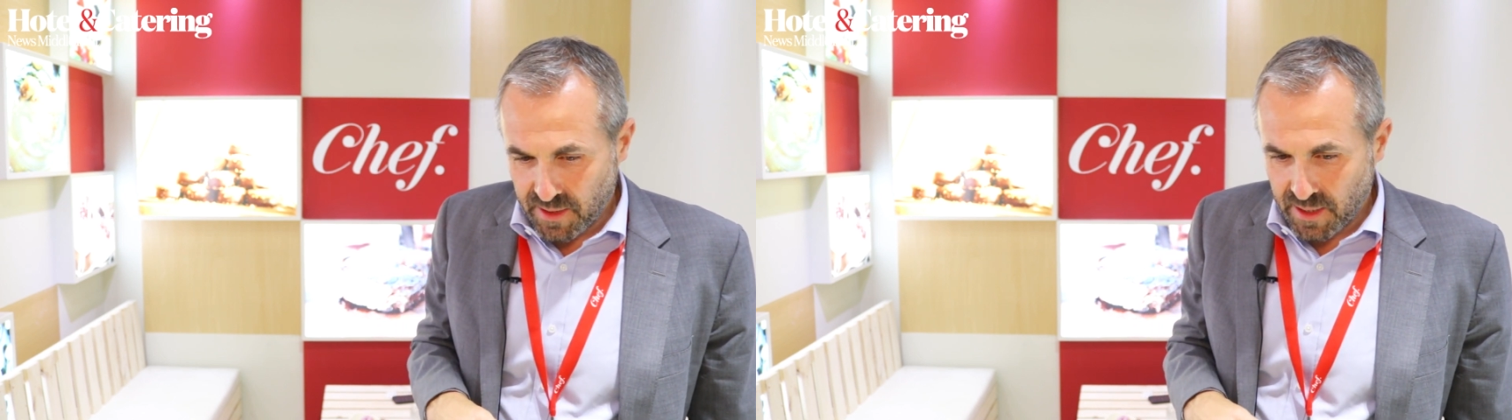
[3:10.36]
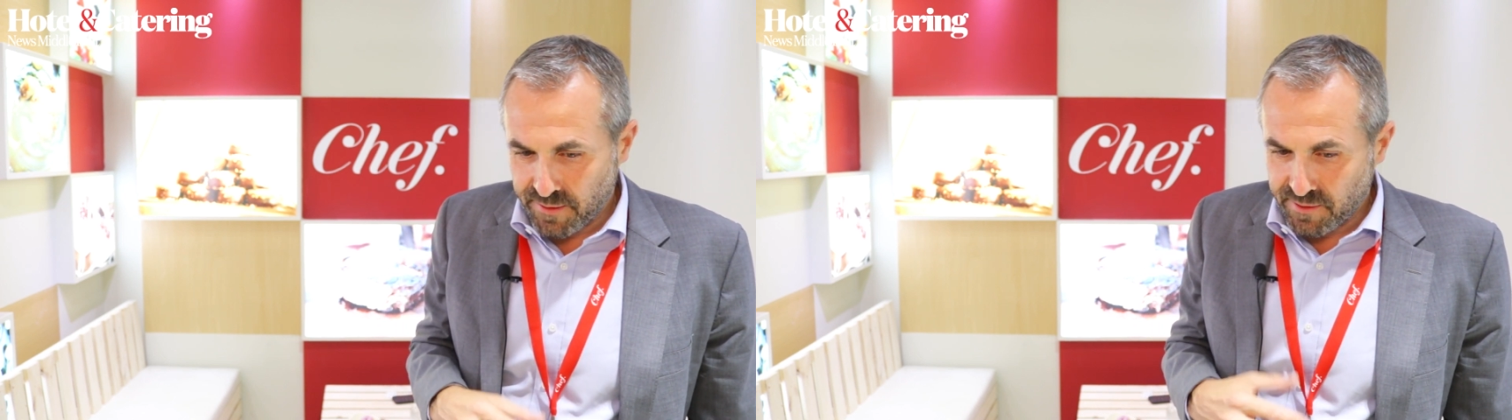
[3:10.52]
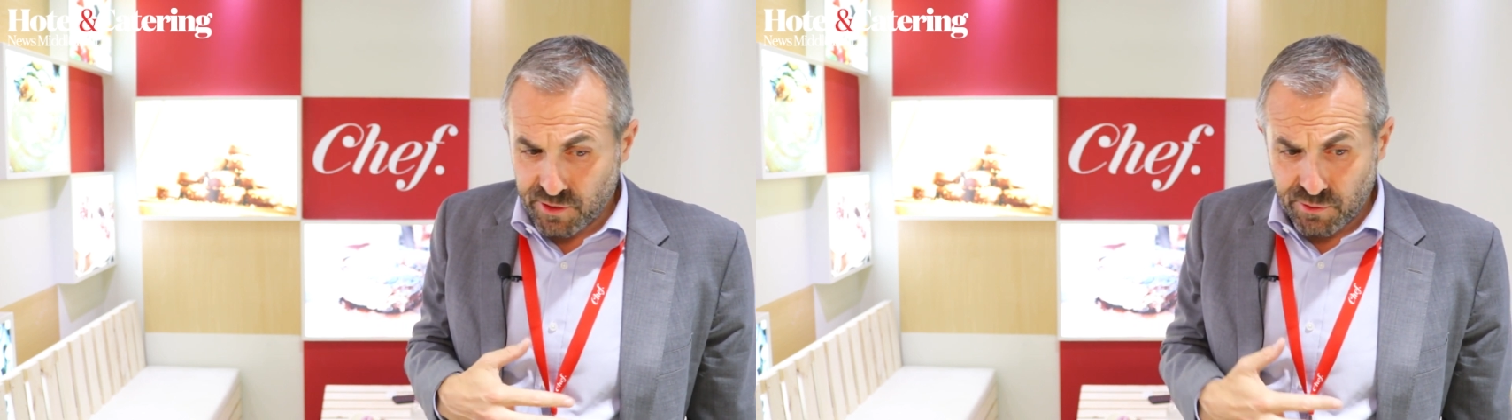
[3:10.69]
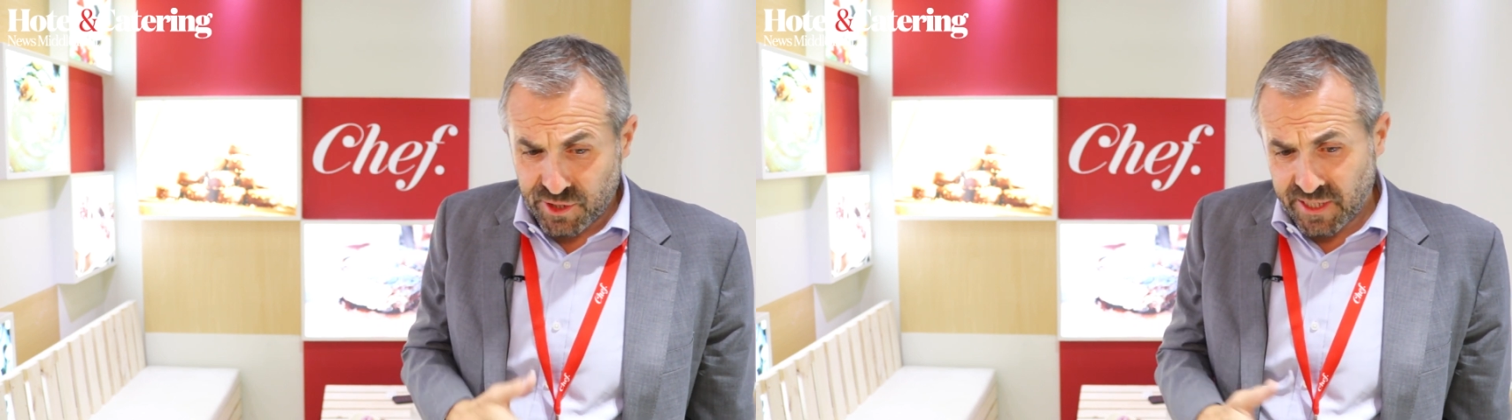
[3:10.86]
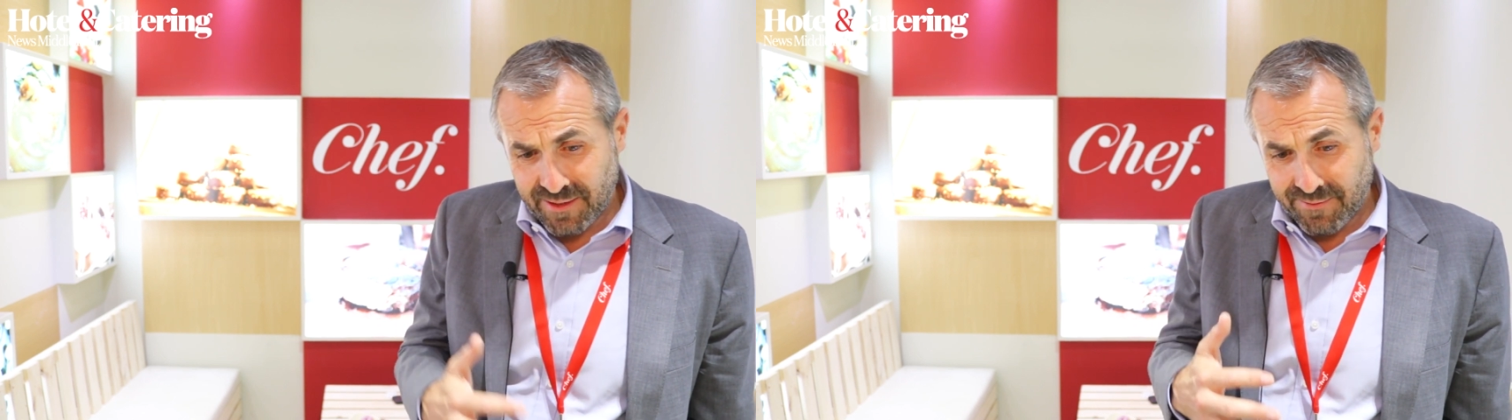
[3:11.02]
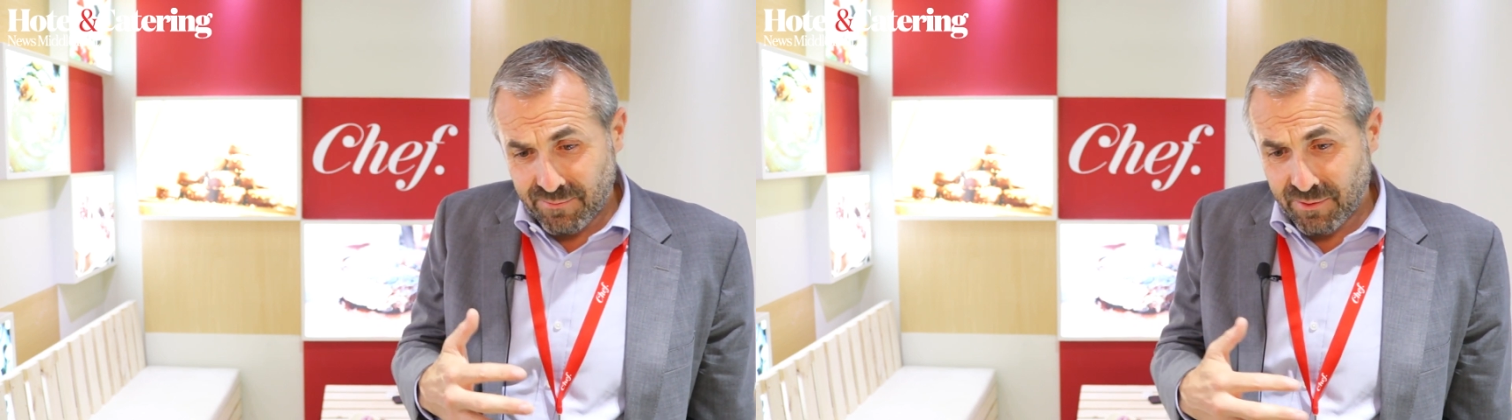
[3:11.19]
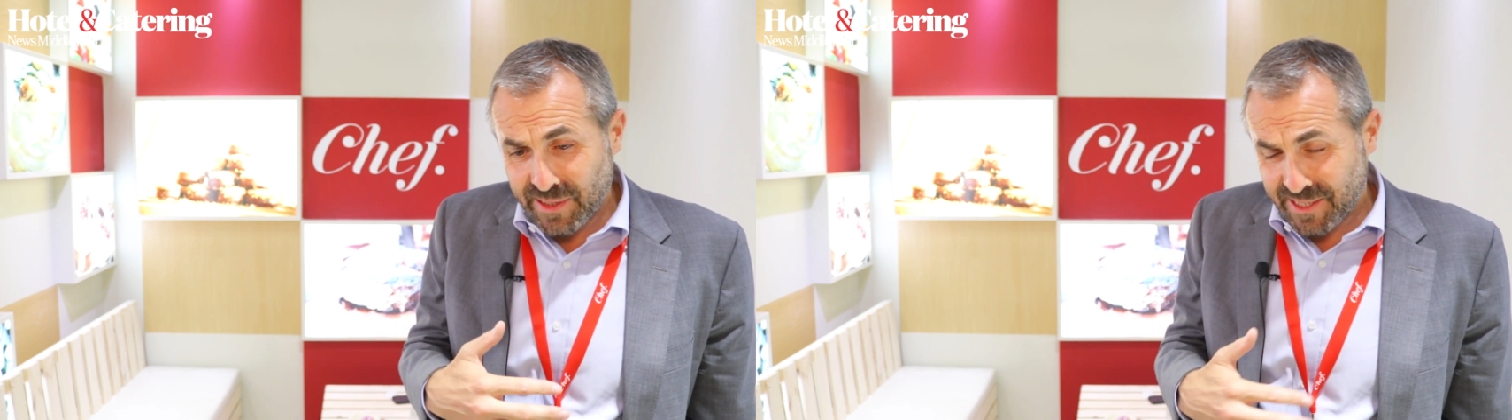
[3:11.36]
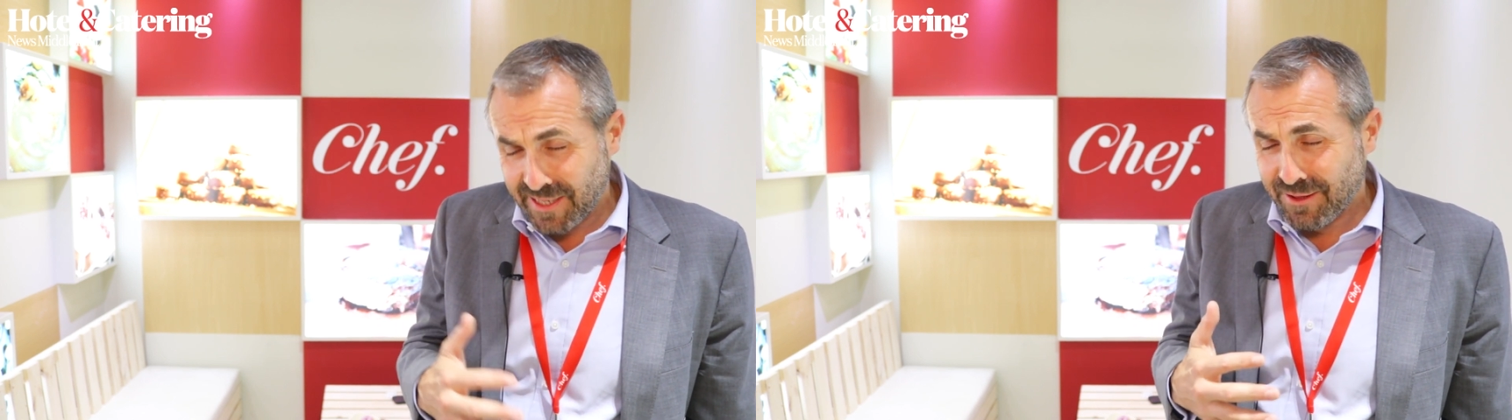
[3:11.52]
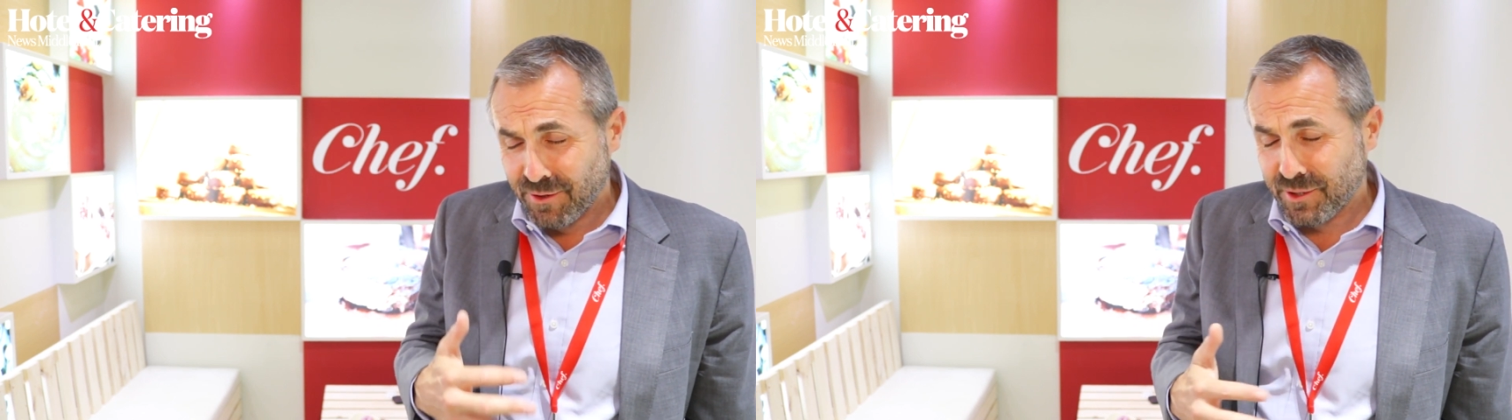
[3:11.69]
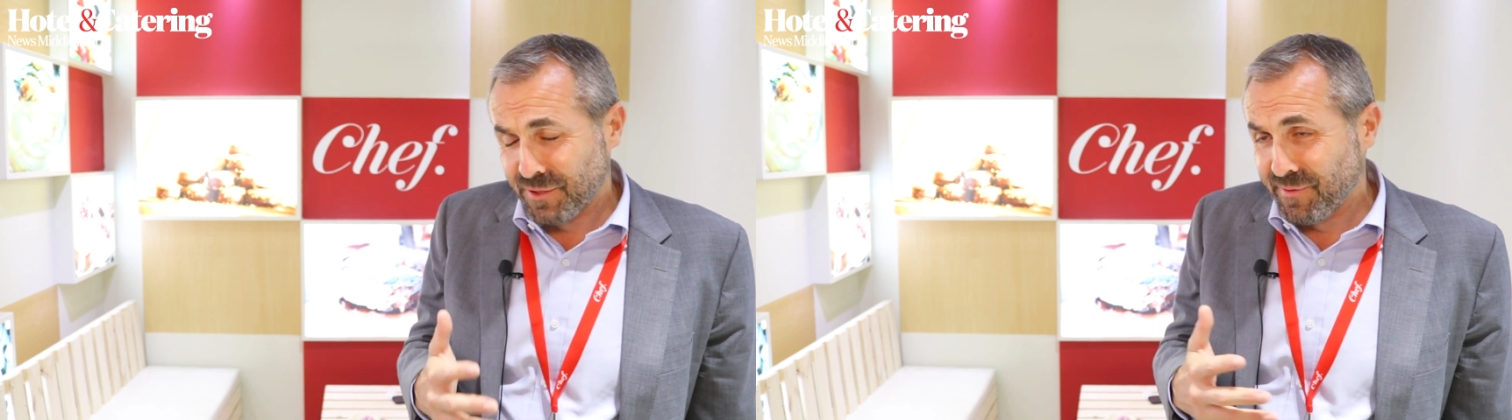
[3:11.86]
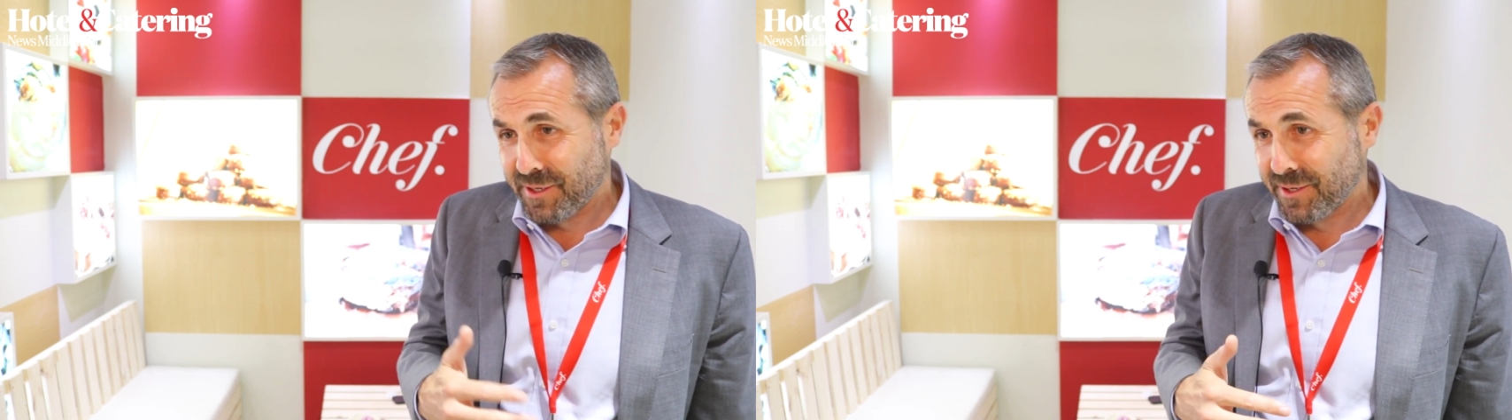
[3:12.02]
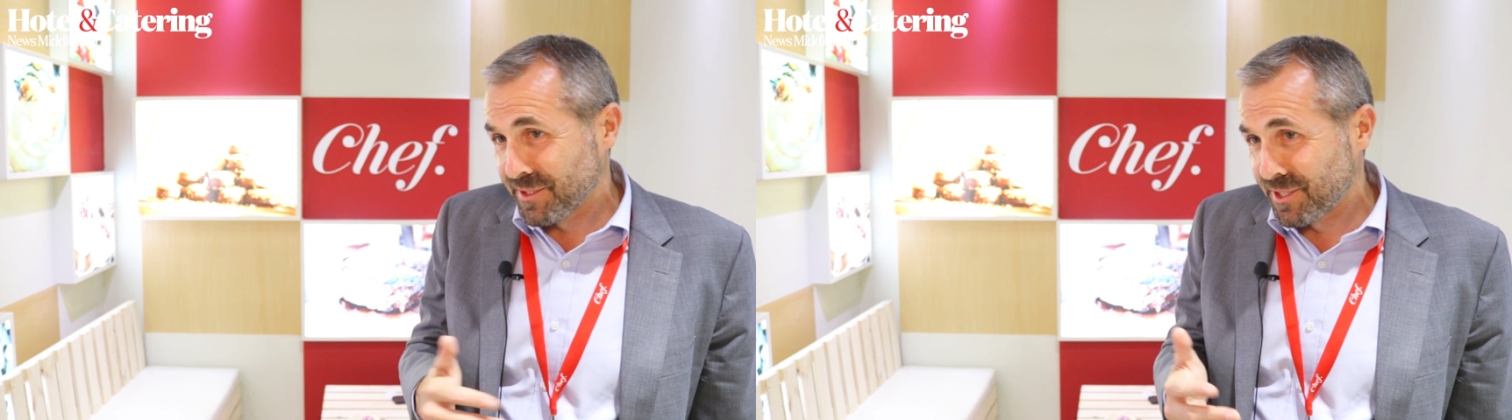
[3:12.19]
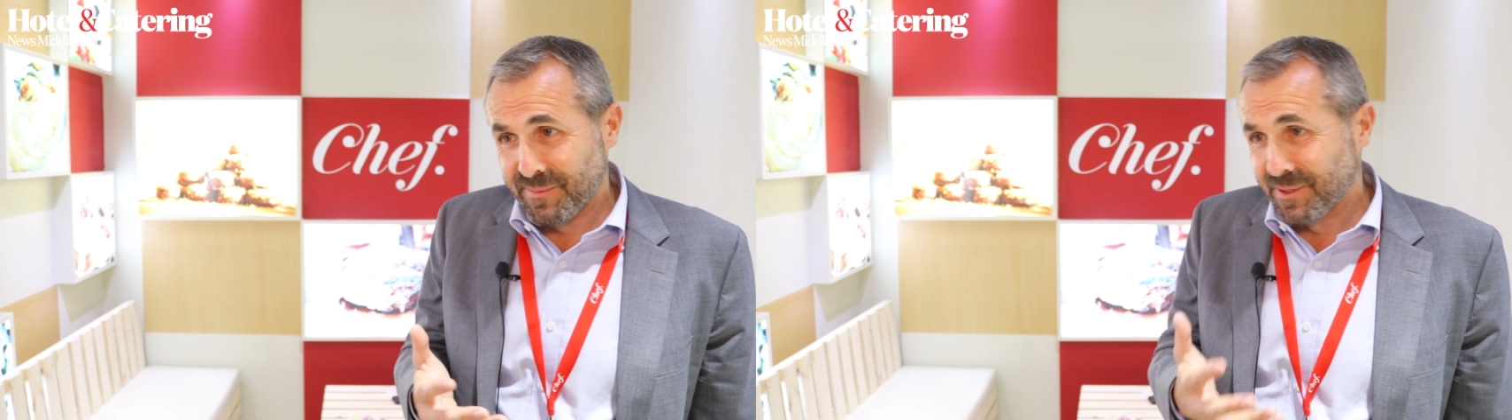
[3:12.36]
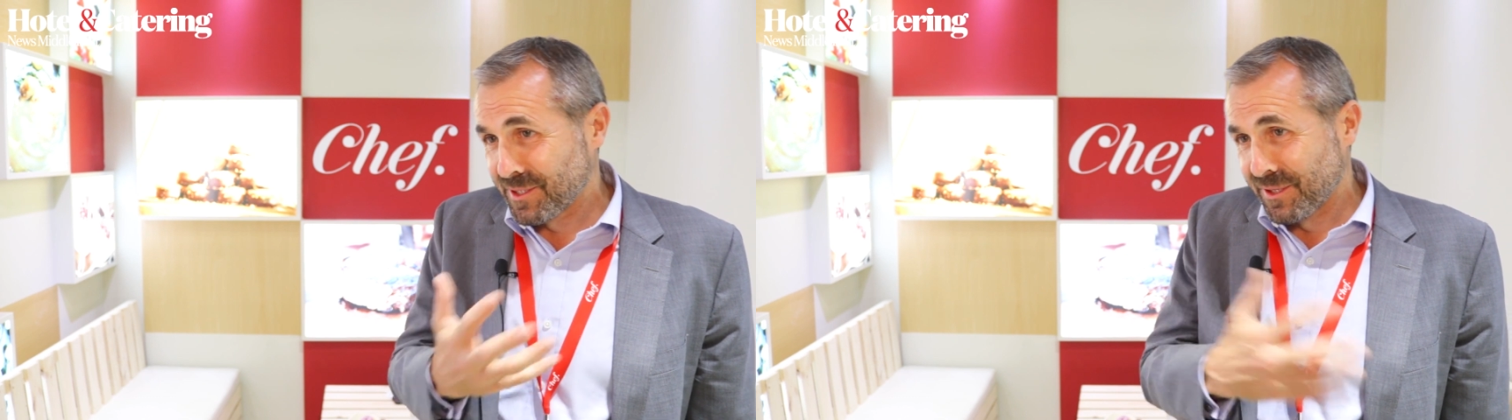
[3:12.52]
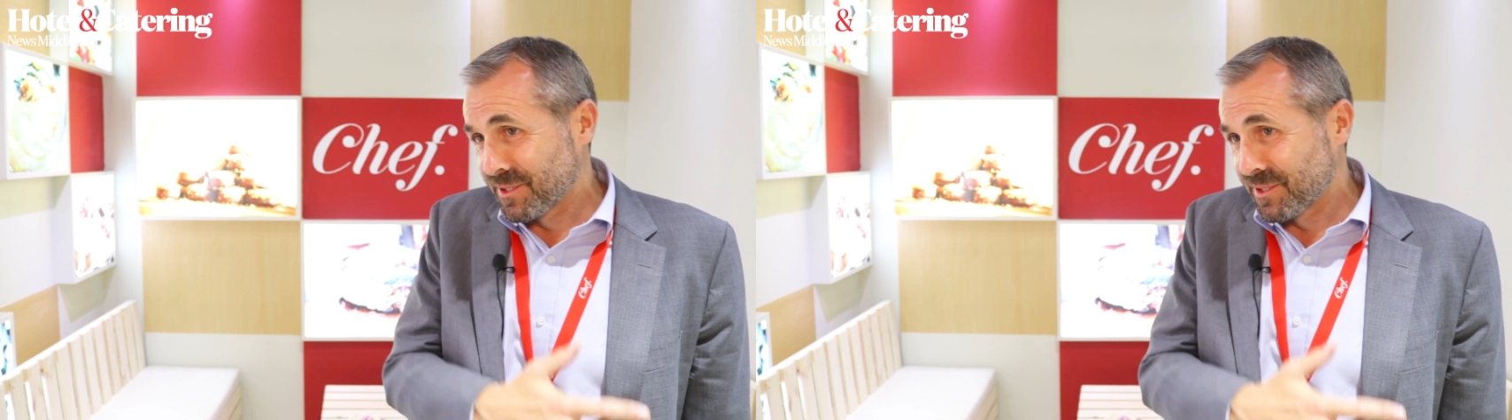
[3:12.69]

and we see lots of our customers,